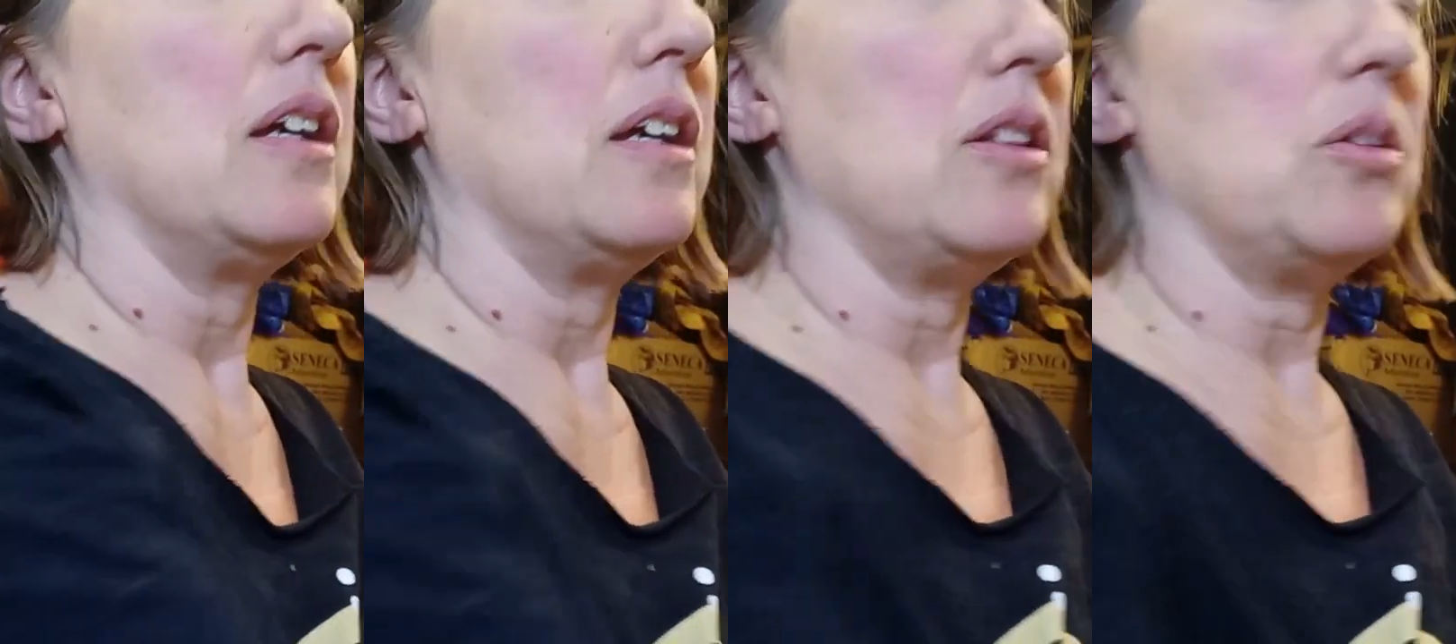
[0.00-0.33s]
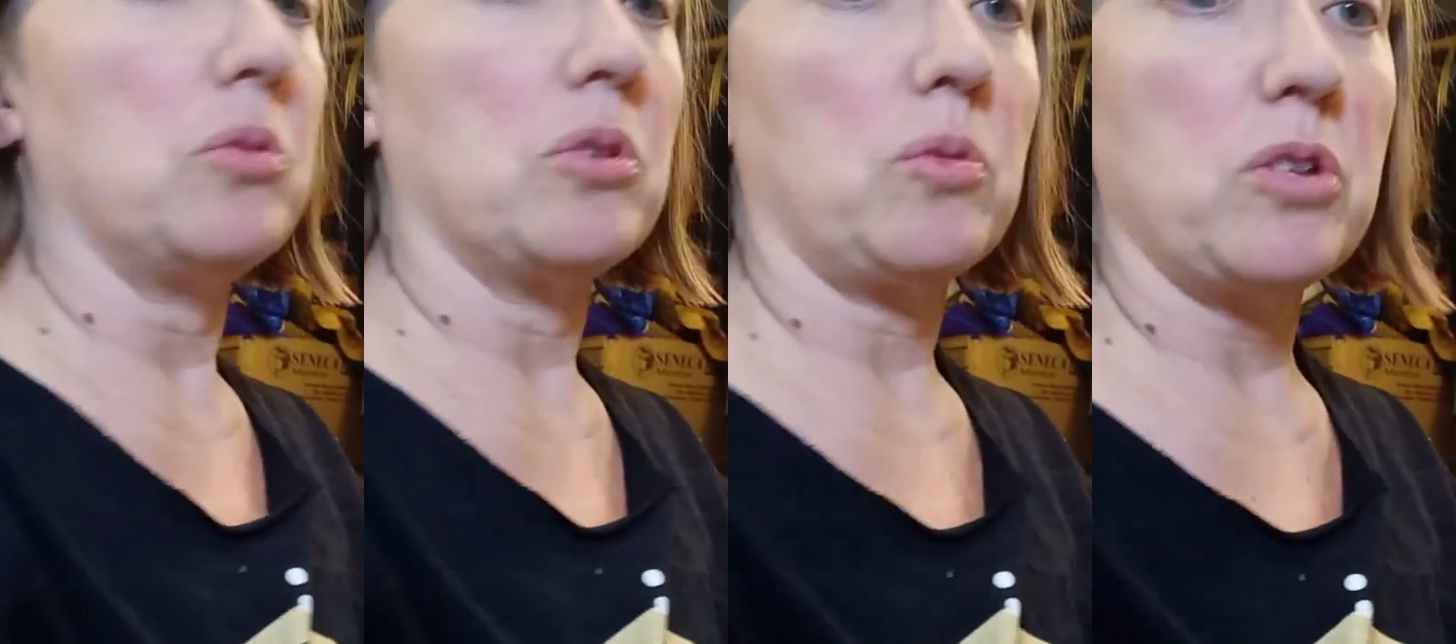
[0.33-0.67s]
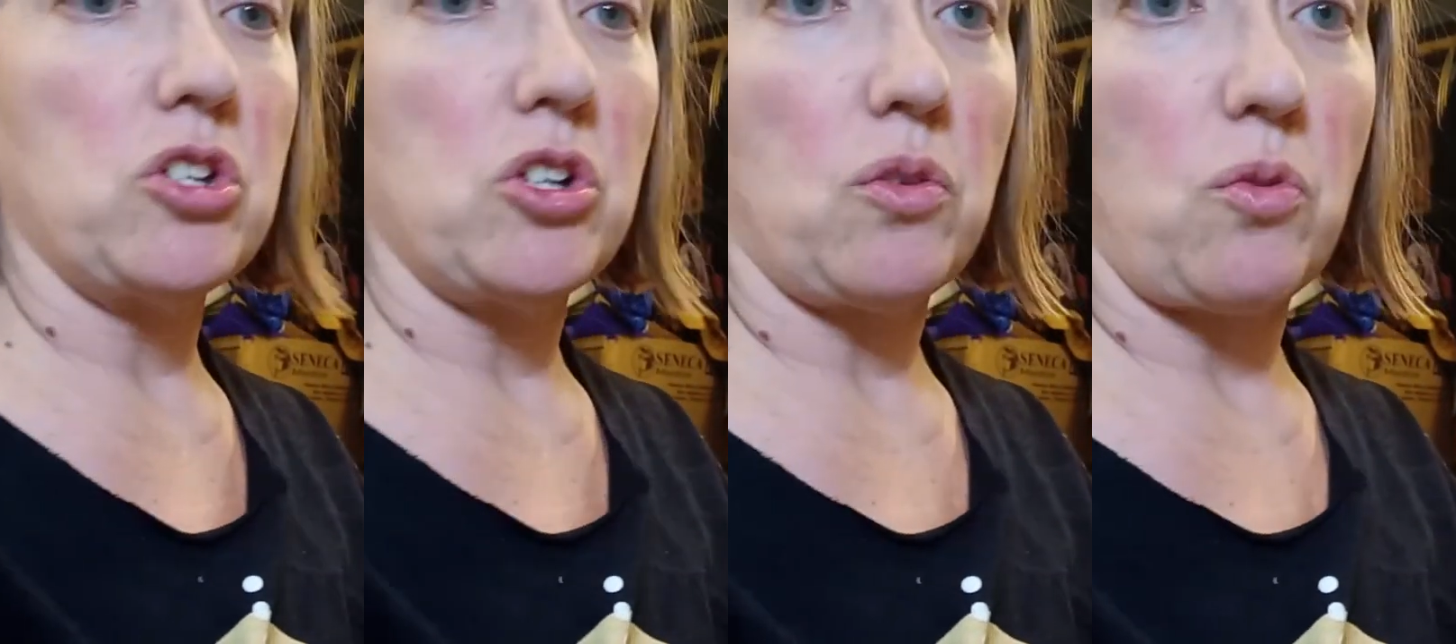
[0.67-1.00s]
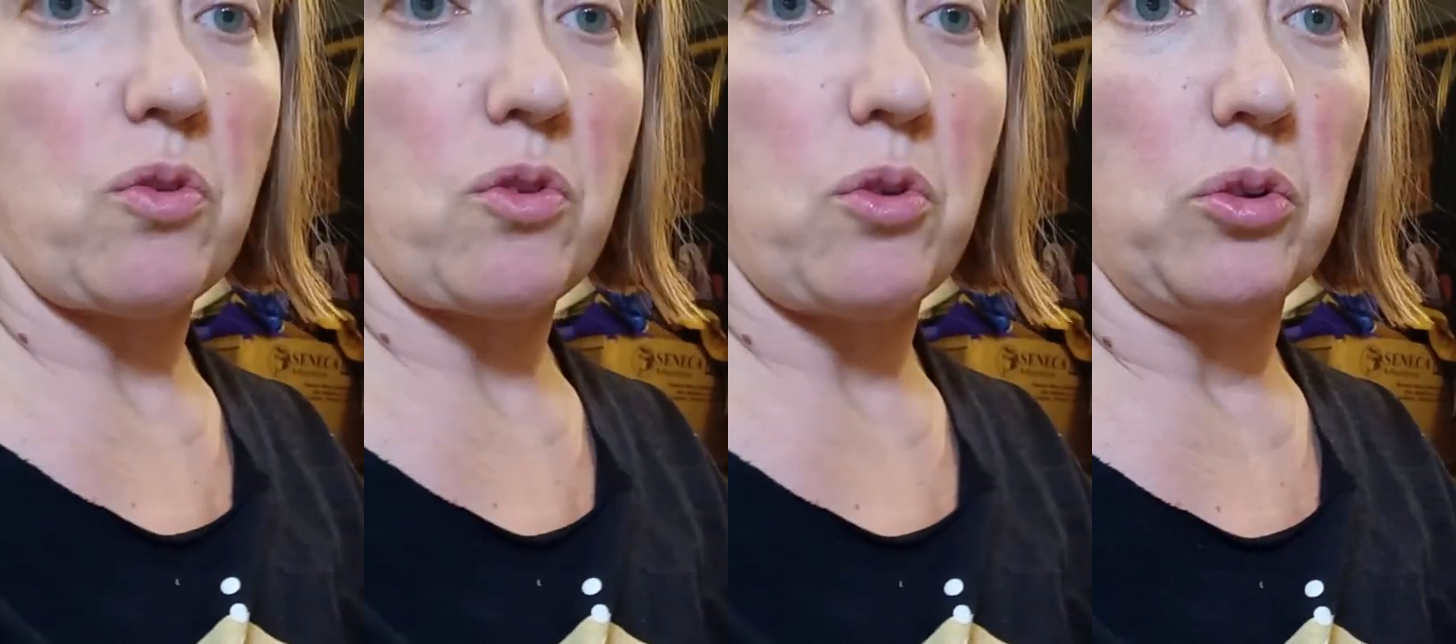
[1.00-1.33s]
And the word we
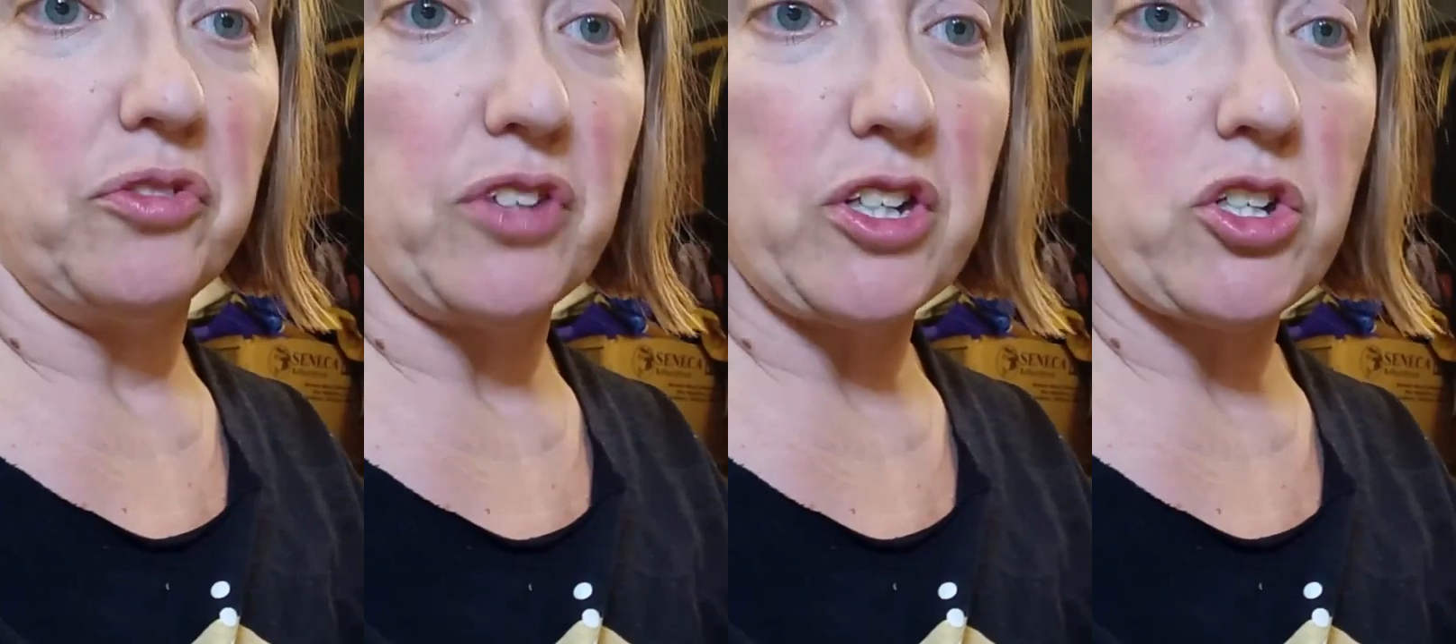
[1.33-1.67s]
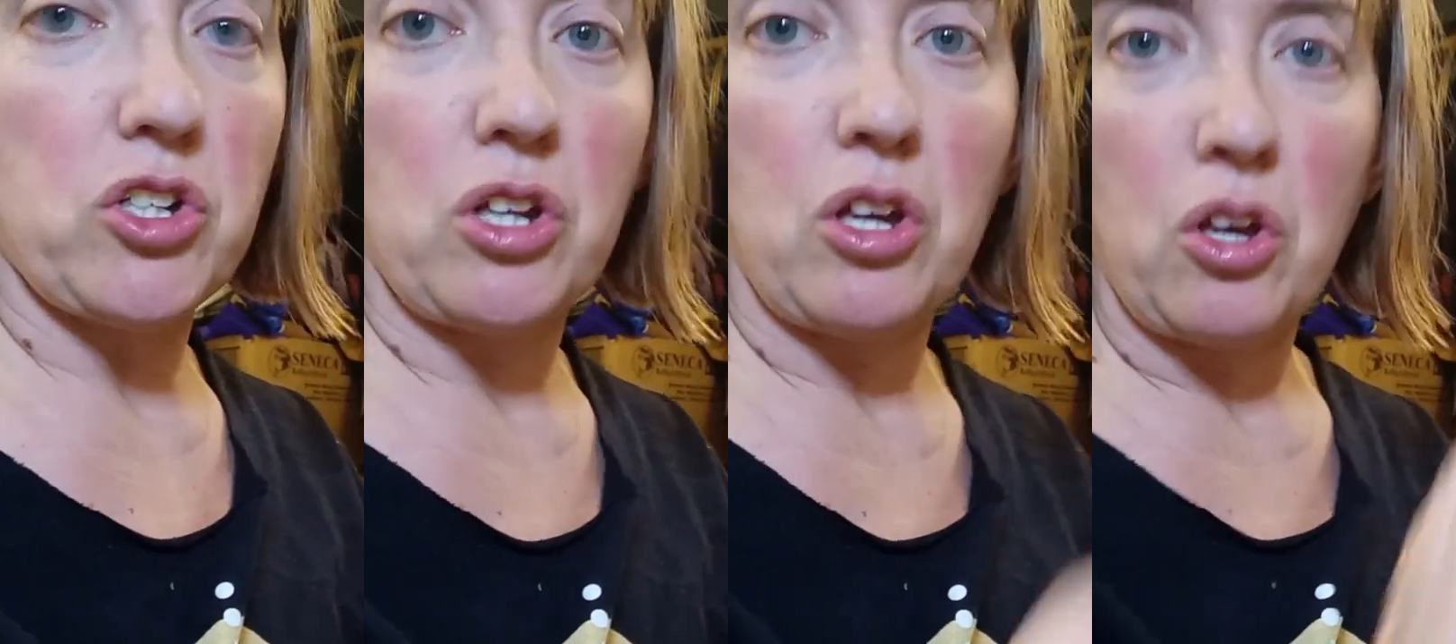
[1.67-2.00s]
chose was goldfish.